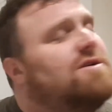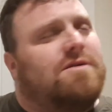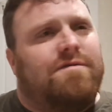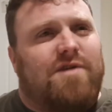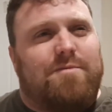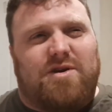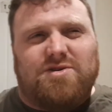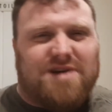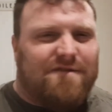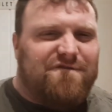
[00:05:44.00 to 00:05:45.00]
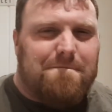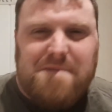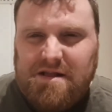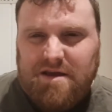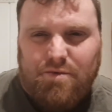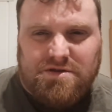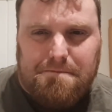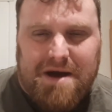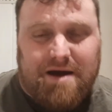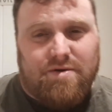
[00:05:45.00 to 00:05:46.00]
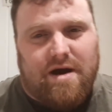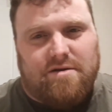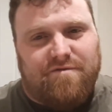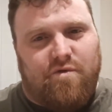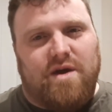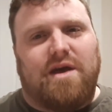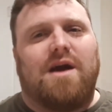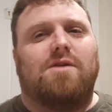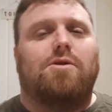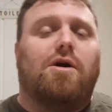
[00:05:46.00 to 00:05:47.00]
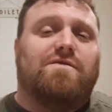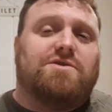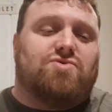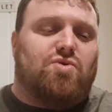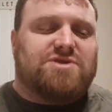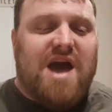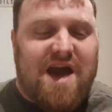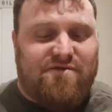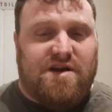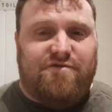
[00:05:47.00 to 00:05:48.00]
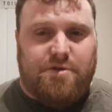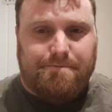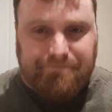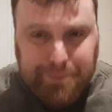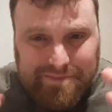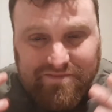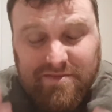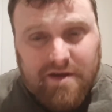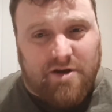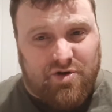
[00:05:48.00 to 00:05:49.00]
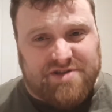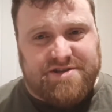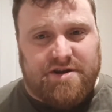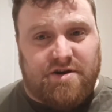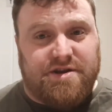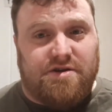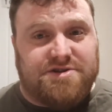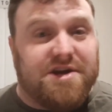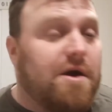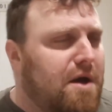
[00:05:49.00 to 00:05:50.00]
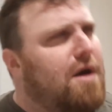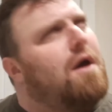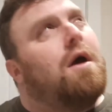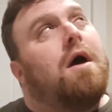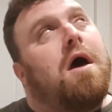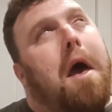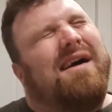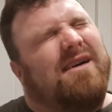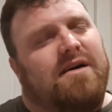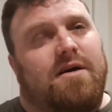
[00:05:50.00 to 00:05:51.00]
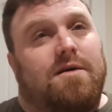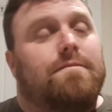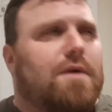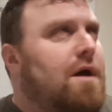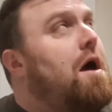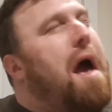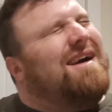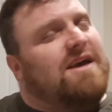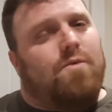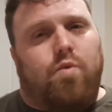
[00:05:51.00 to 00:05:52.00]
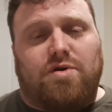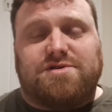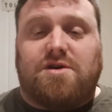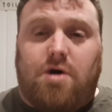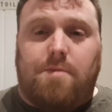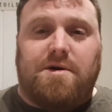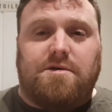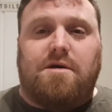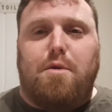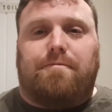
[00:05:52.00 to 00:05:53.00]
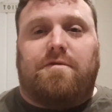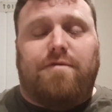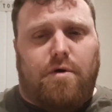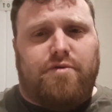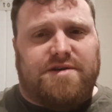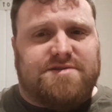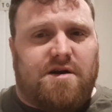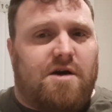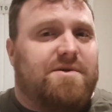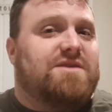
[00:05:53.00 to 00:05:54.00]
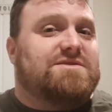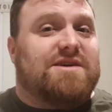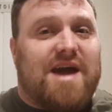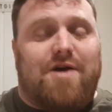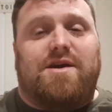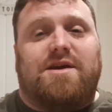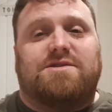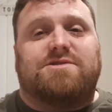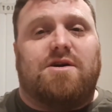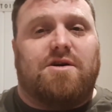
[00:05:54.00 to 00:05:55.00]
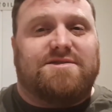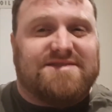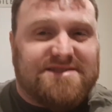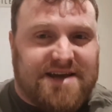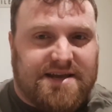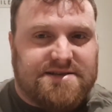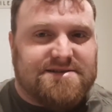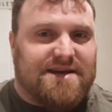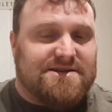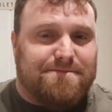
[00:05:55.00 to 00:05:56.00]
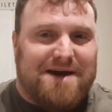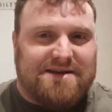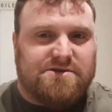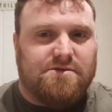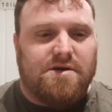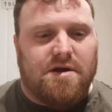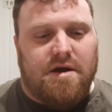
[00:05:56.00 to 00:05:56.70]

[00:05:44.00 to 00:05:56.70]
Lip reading: For anybody who's unfamiliar with the background of 40k, a lot of it draws heavily from Christian ideology. It was common for Christian armies to carry interred saints into battle,